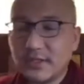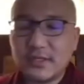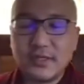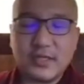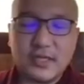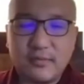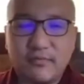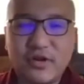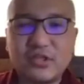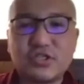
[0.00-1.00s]

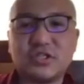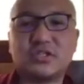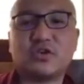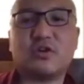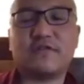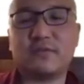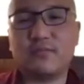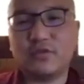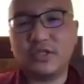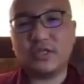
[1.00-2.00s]
branches of the
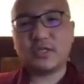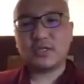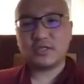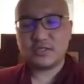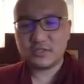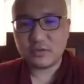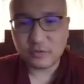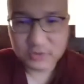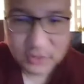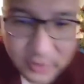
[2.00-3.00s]
Bodhi, this is
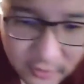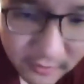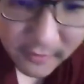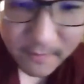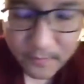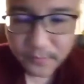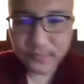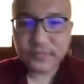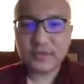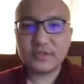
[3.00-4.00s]
called.
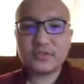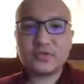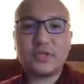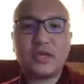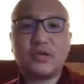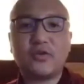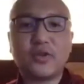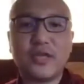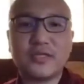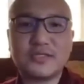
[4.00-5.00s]
So they are known
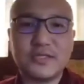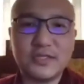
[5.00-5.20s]
as the...